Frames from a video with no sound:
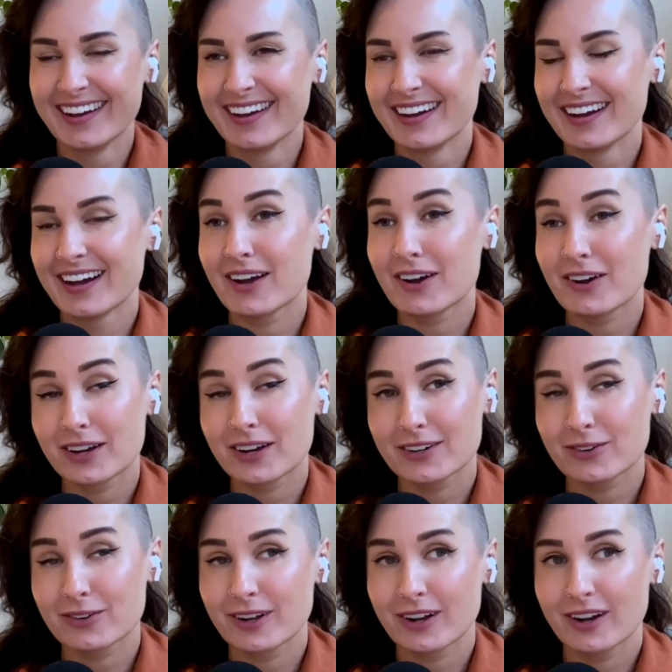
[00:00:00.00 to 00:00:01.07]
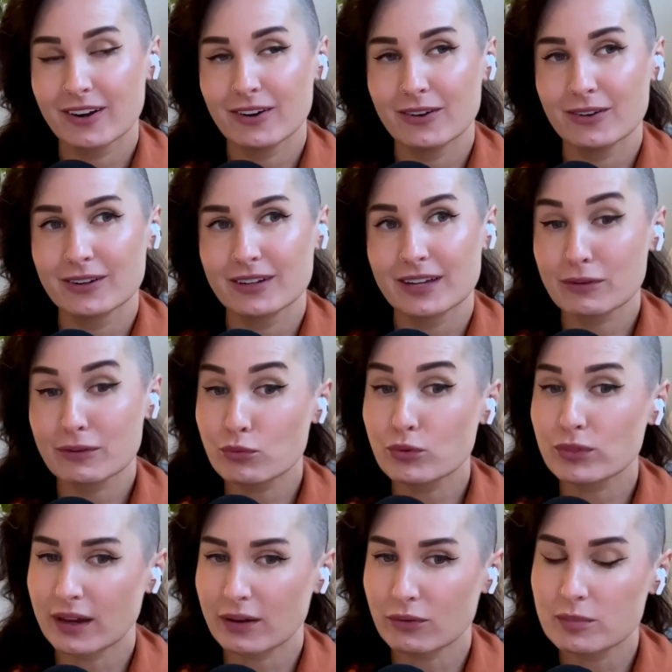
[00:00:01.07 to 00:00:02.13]
Oh, I don't know.
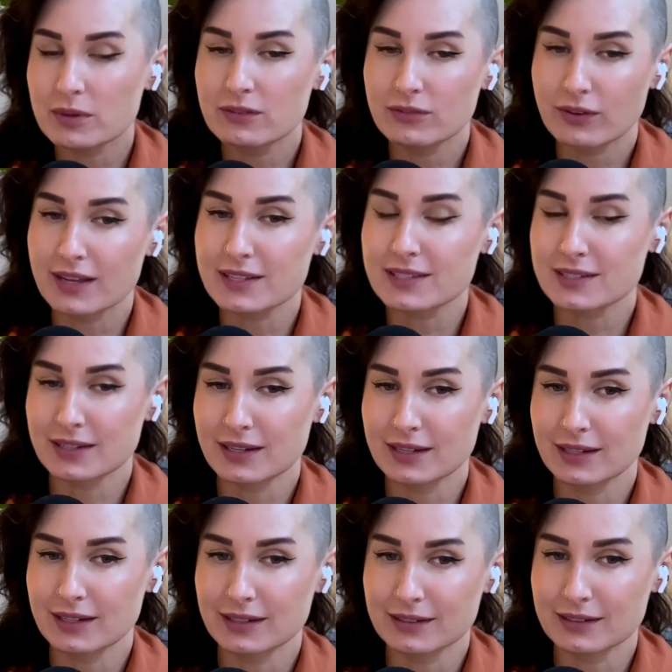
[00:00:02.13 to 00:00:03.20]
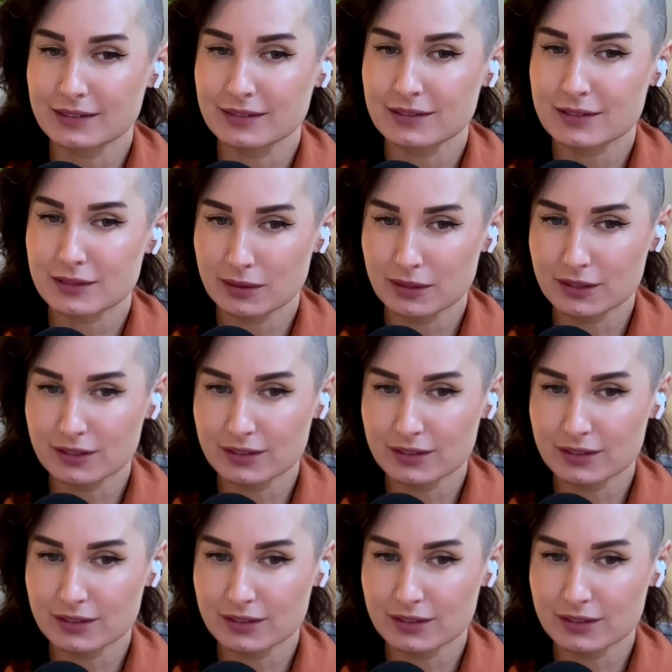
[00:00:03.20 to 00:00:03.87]
That would be fascinating to